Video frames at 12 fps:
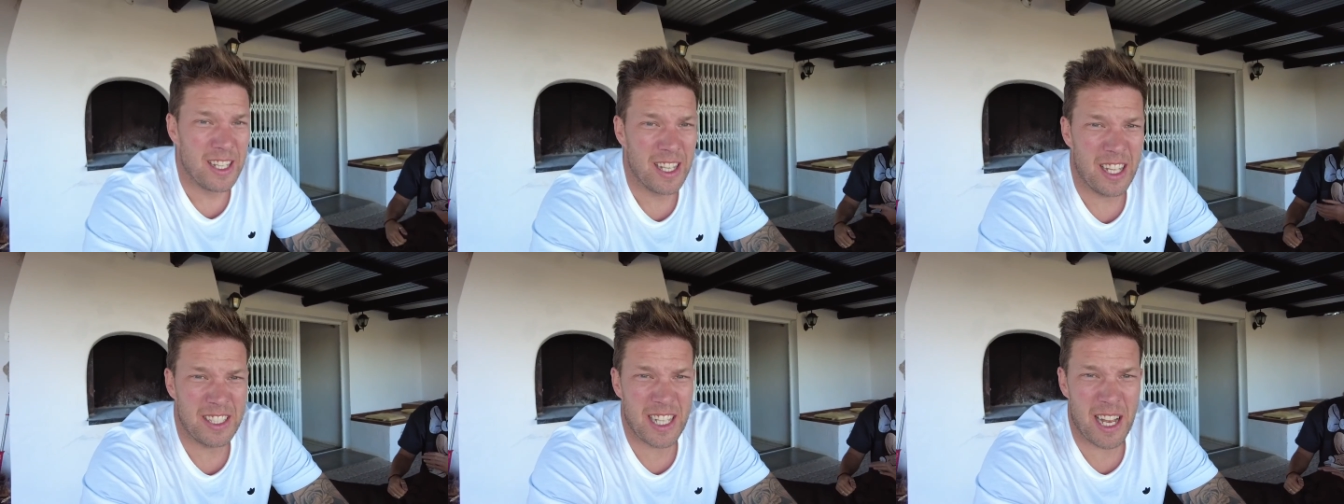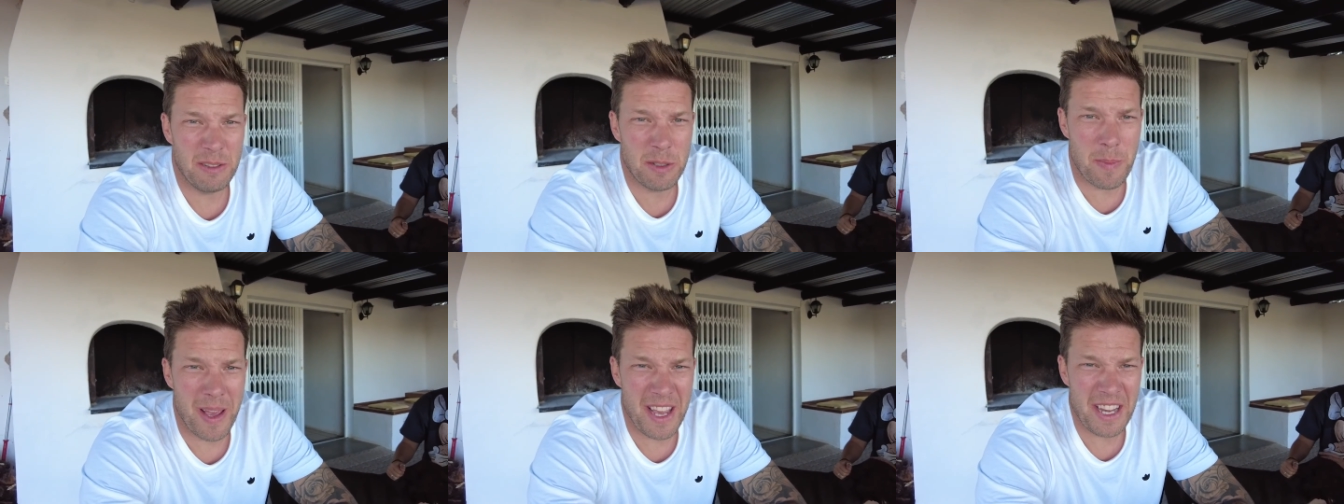Yesterday it was a
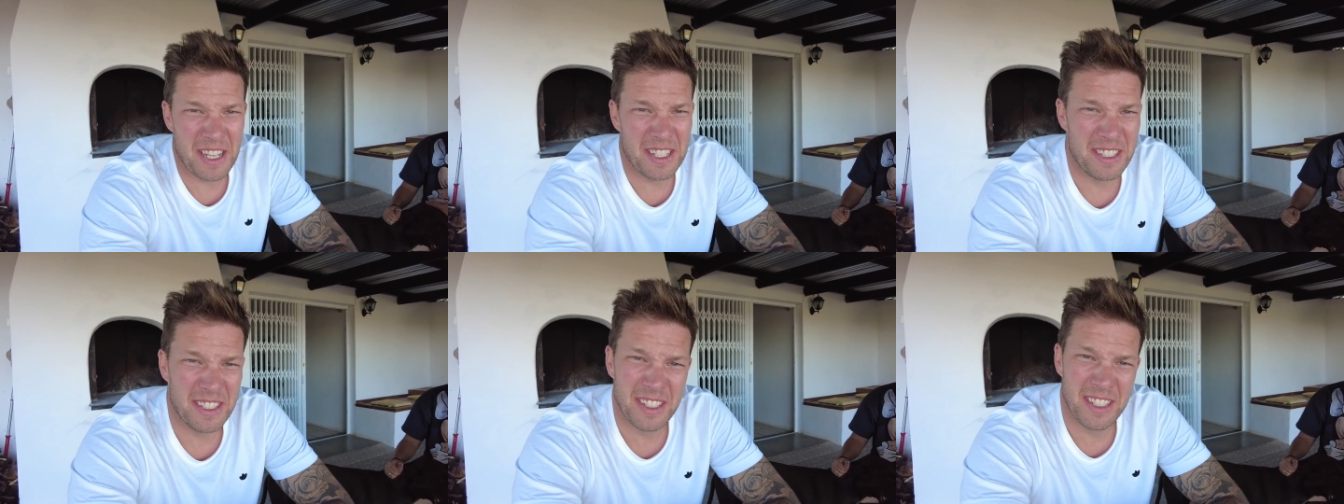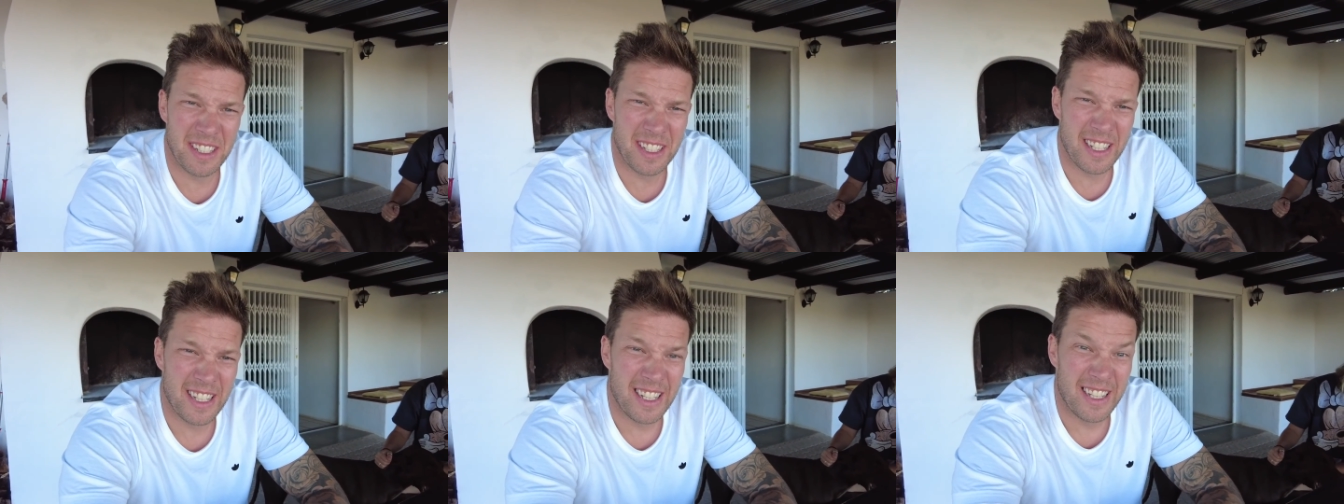pig.
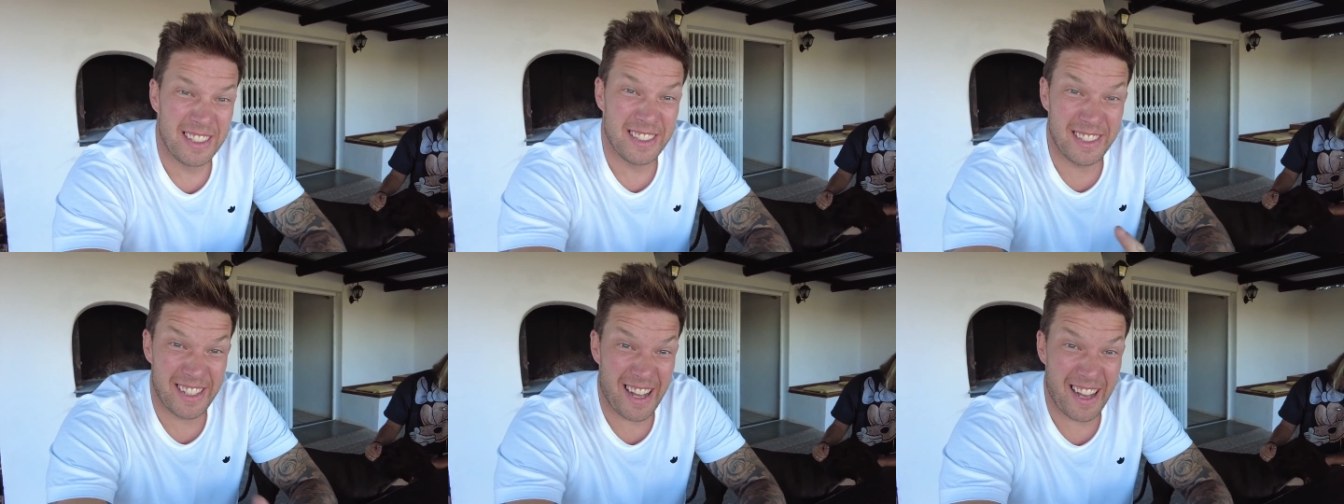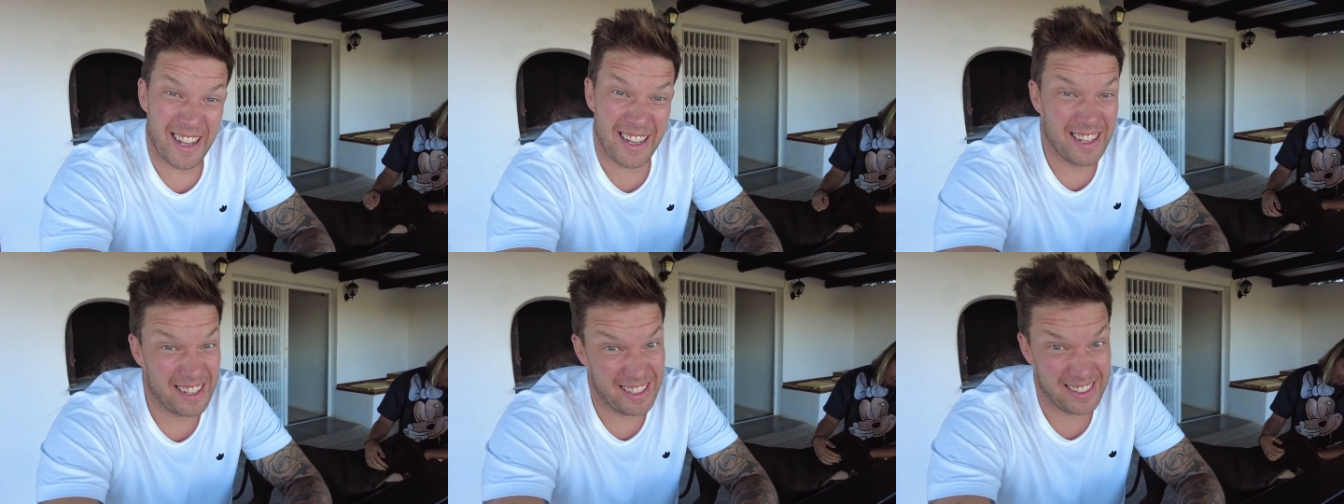
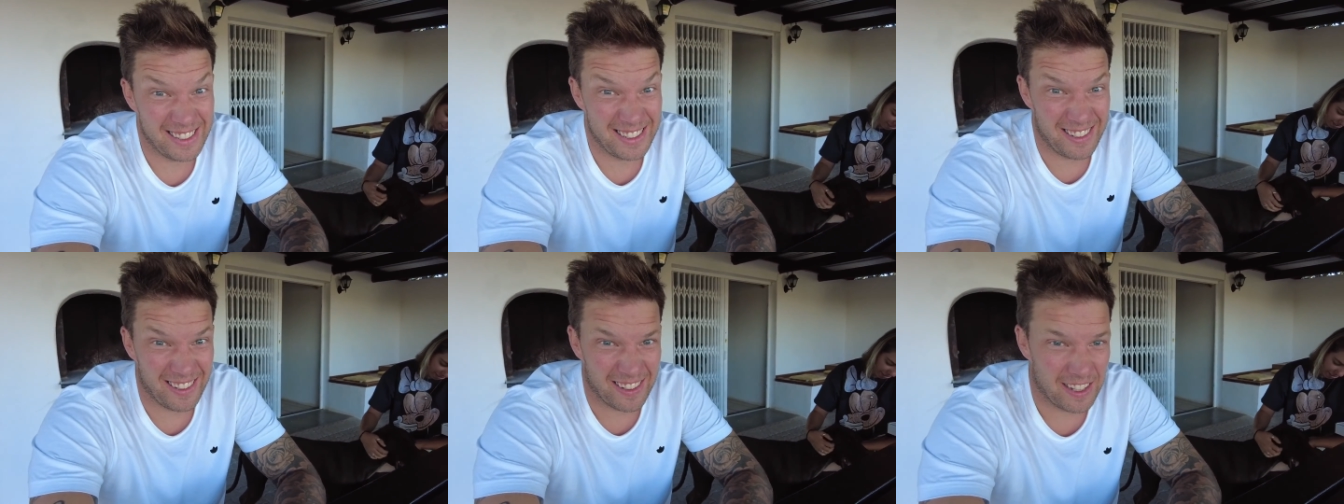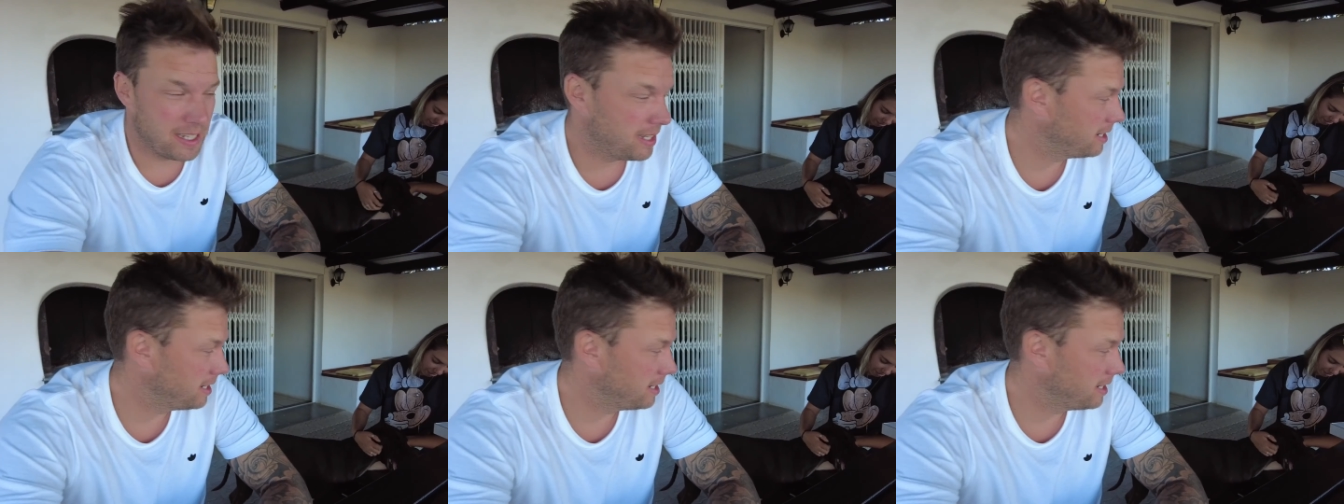Today it's a dog.